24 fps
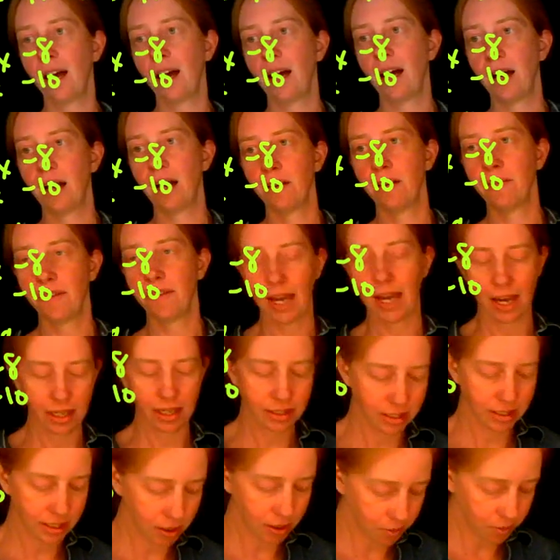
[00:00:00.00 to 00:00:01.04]
have
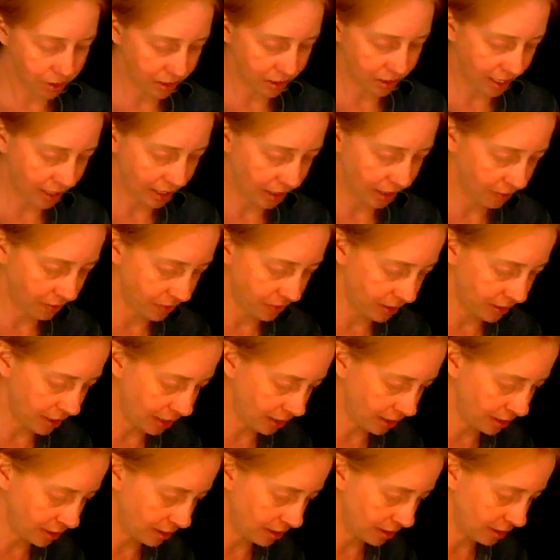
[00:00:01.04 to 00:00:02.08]
x equals negative
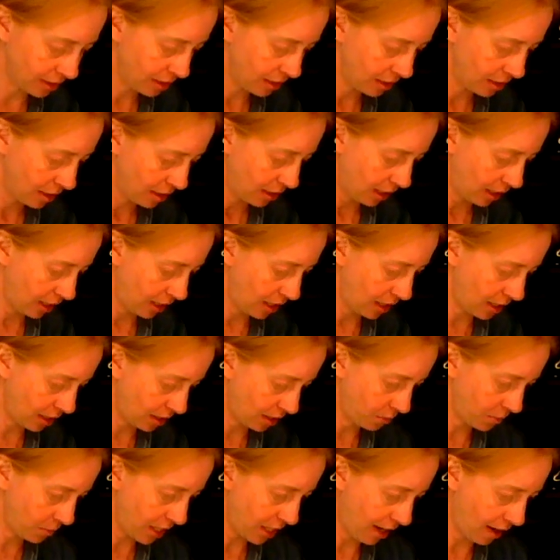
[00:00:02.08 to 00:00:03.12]
6,
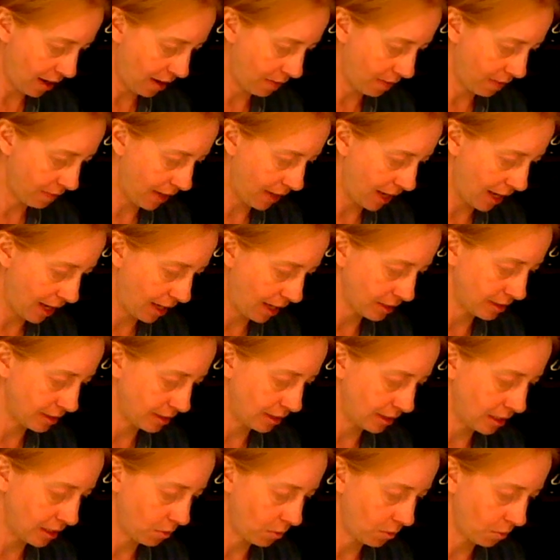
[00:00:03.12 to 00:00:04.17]
and we have x
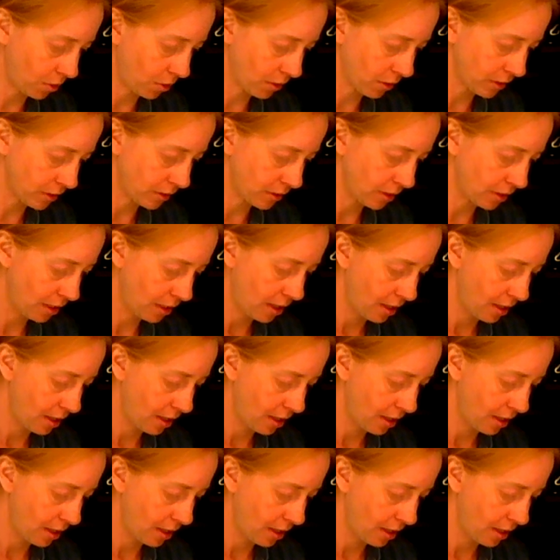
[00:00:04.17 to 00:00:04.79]
equals,